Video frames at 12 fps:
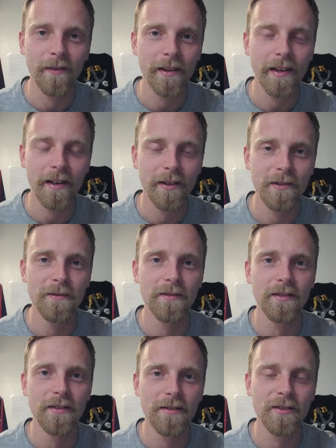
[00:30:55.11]
All they can do
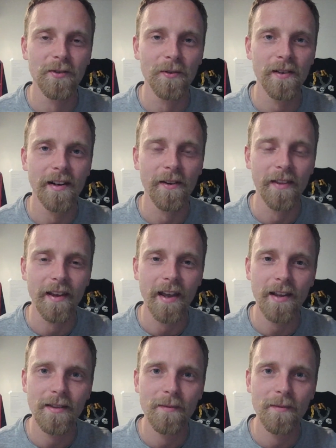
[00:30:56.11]
is destroy now. They hate